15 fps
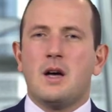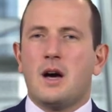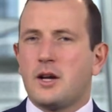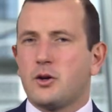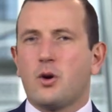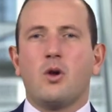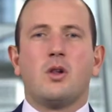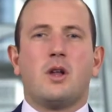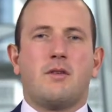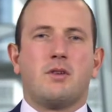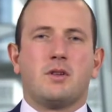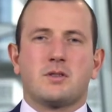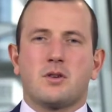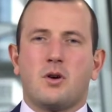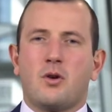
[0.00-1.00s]
at all
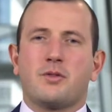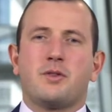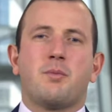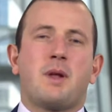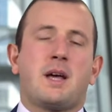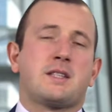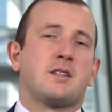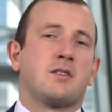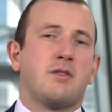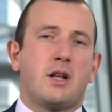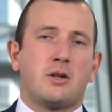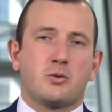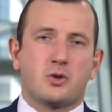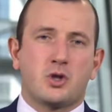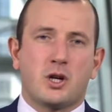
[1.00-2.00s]
levels of the plastic
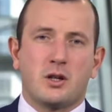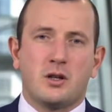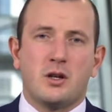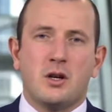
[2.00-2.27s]
value chain,